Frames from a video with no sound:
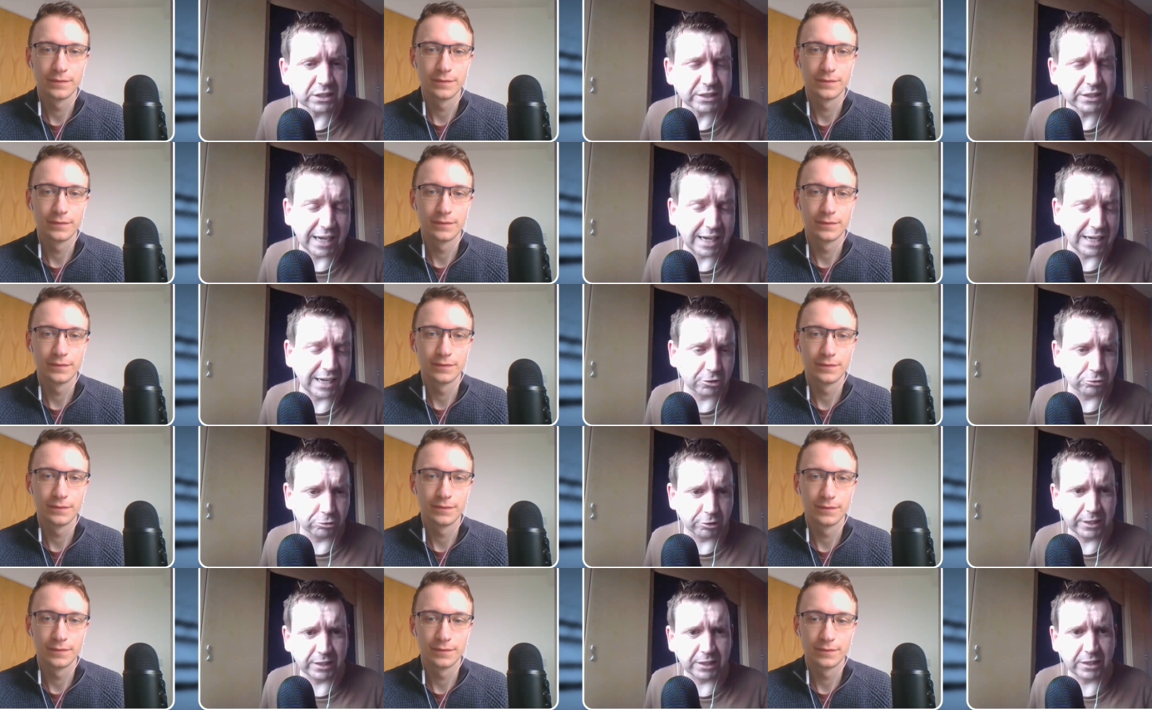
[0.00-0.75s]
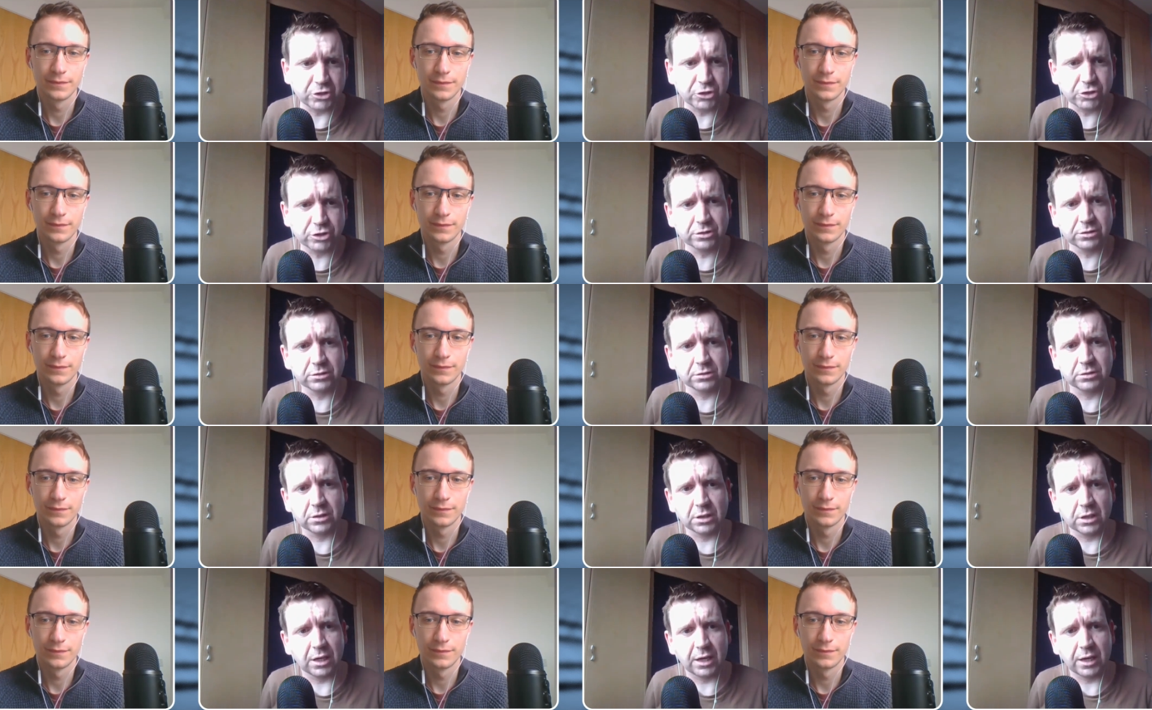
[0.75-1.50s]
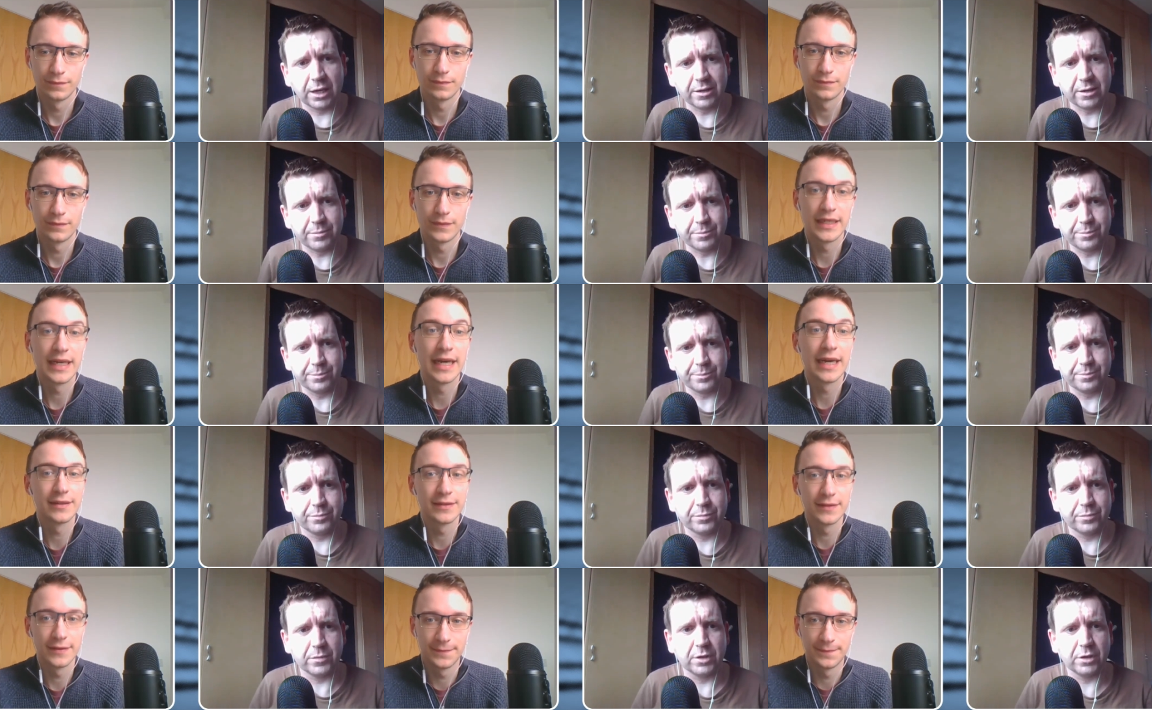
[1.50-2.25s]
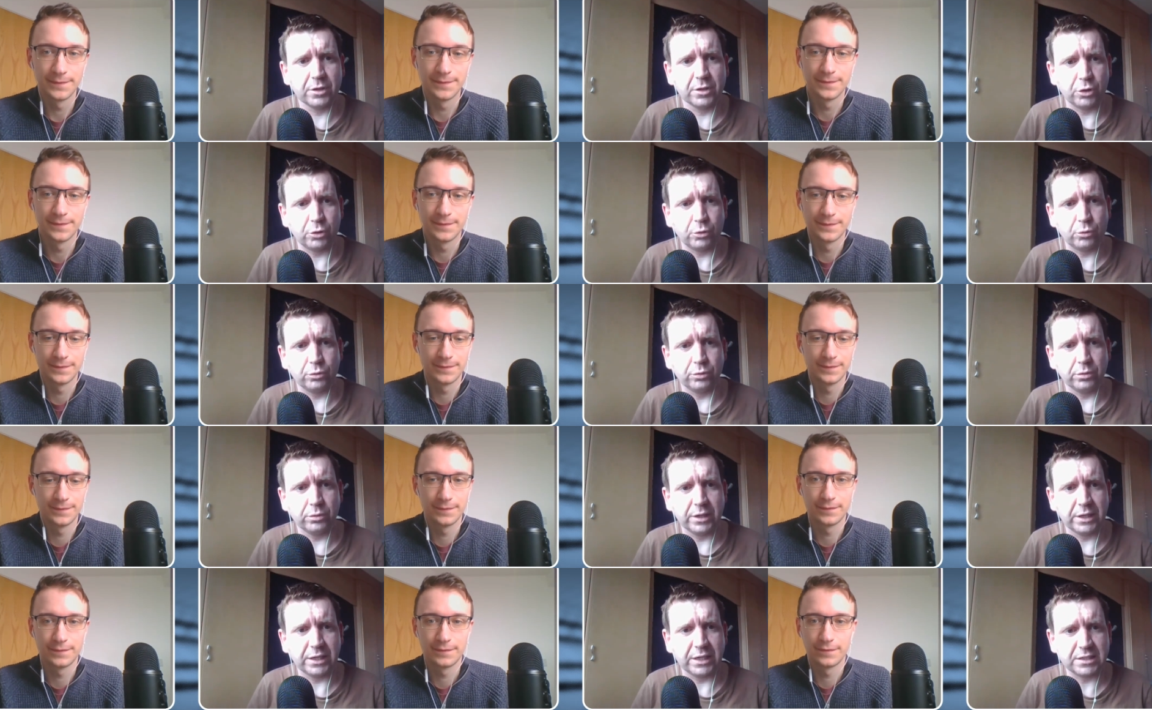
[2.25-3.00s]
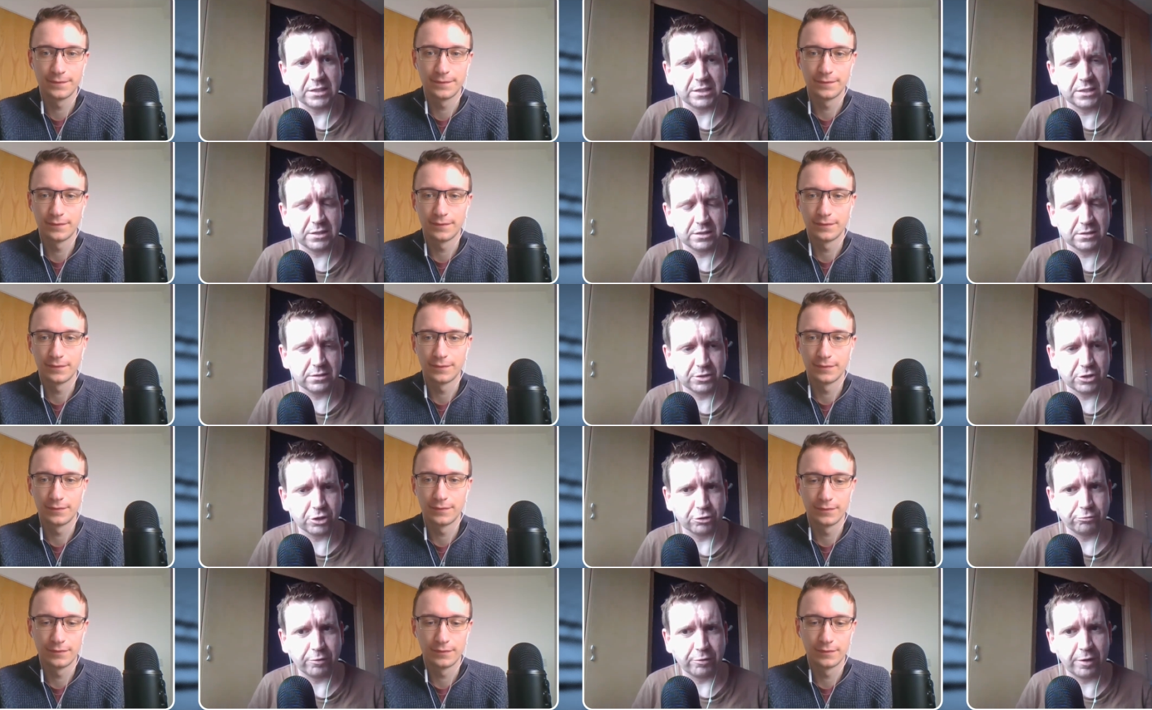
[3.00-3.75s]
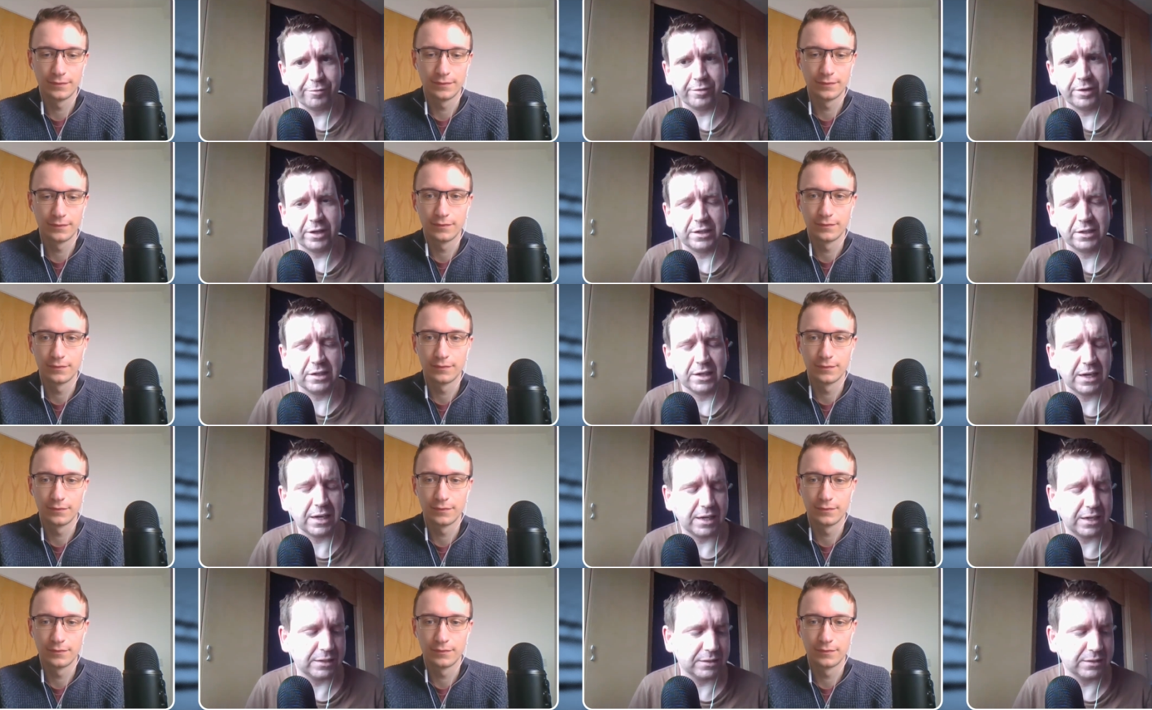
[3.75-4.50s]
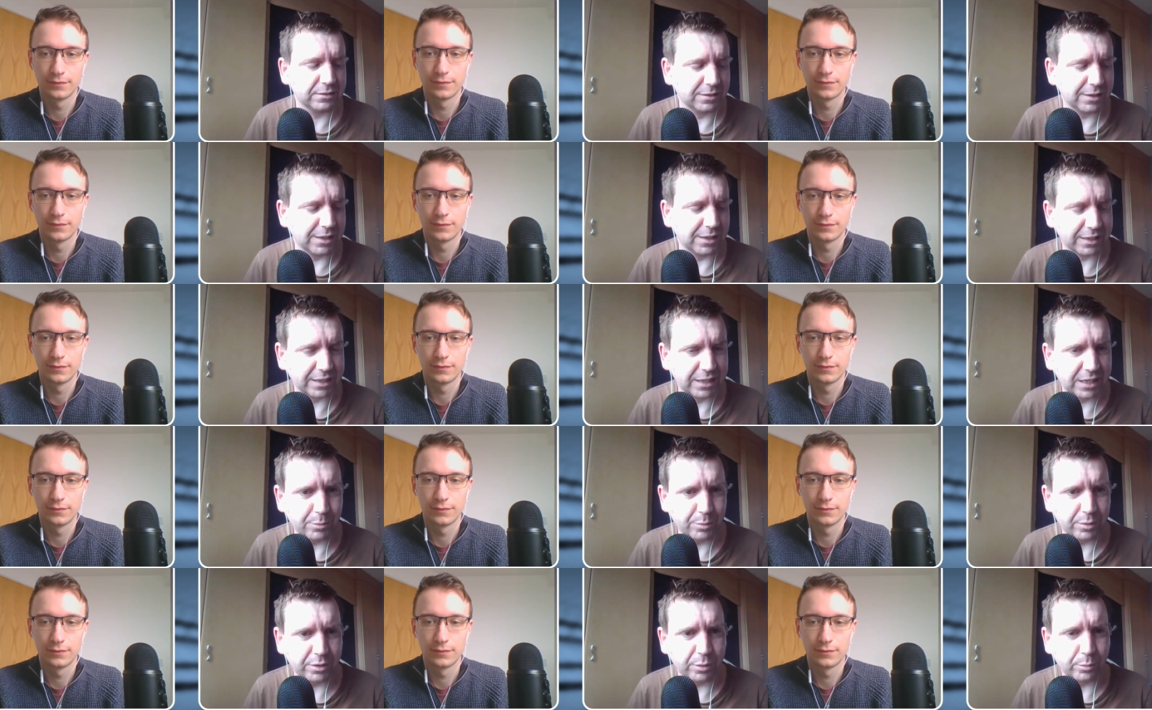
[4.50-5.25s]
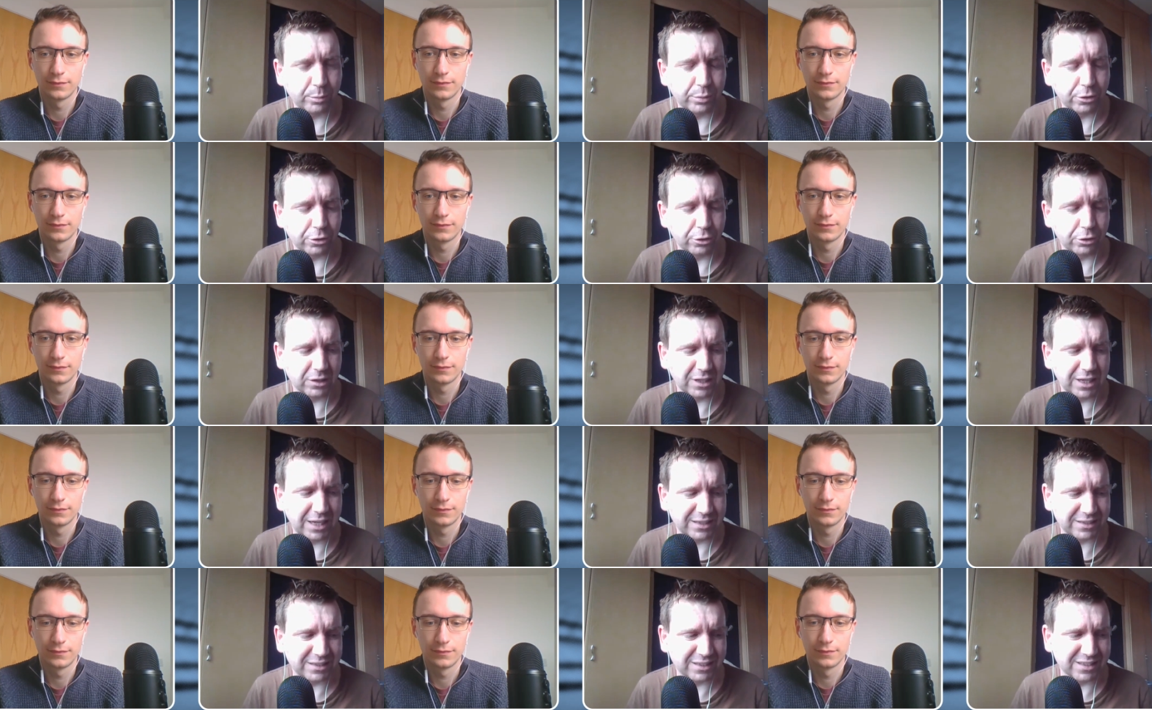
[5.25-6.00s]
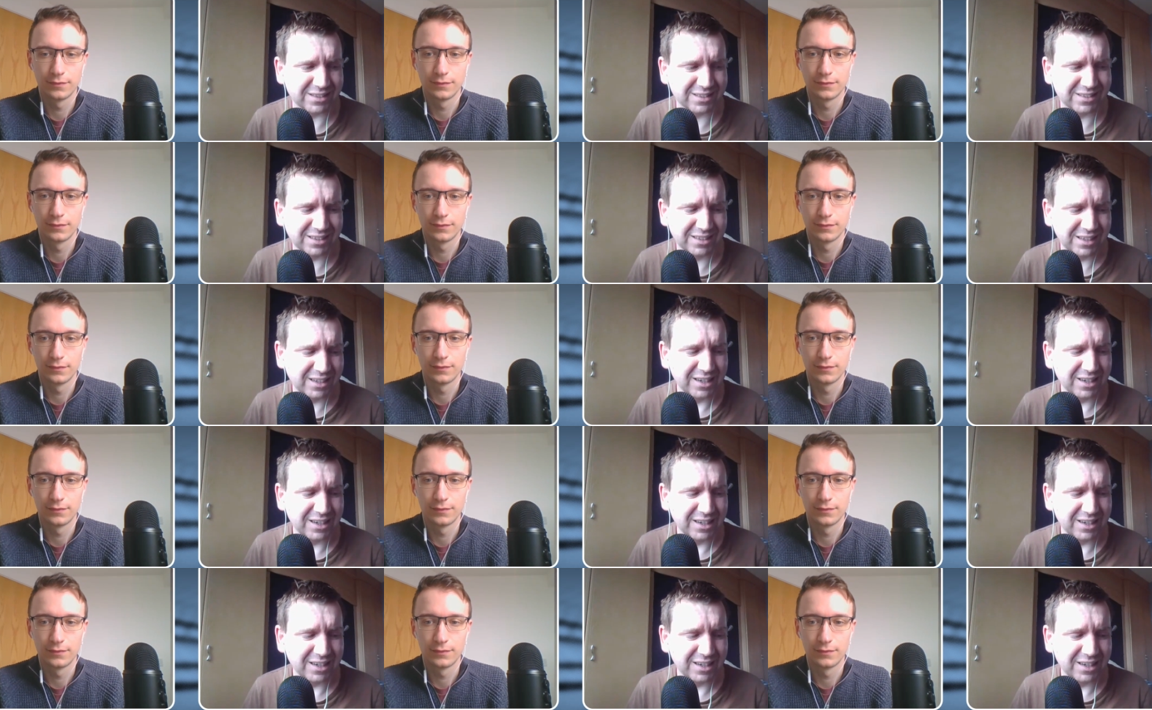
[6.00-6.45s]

Speaker 1: Yeah, and Grealish, um, who is terrific at at keeping the ball, and